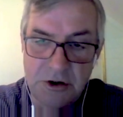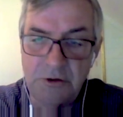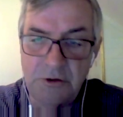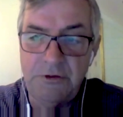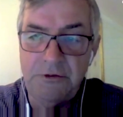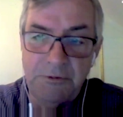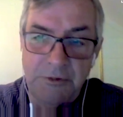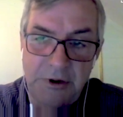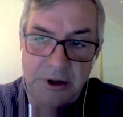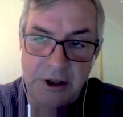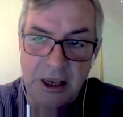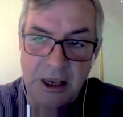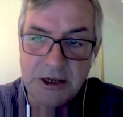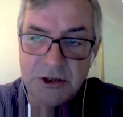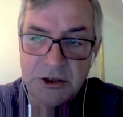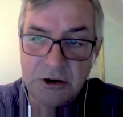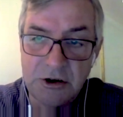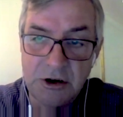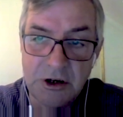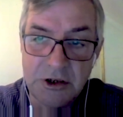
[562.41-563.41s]
So the
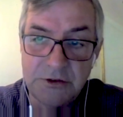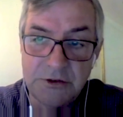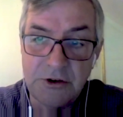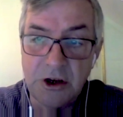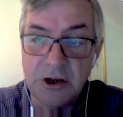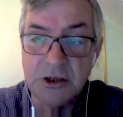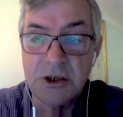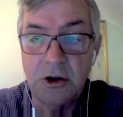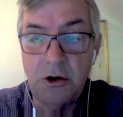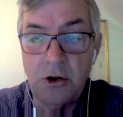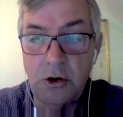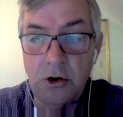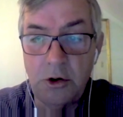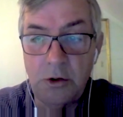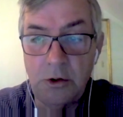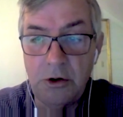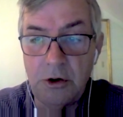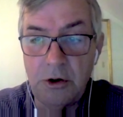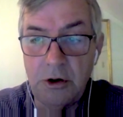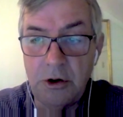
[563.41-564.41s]
astronauts, of course,
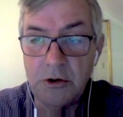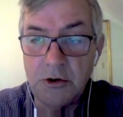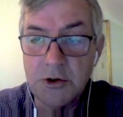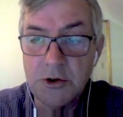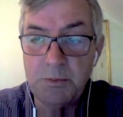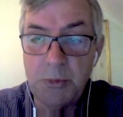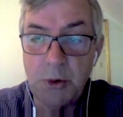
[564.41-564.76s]
lose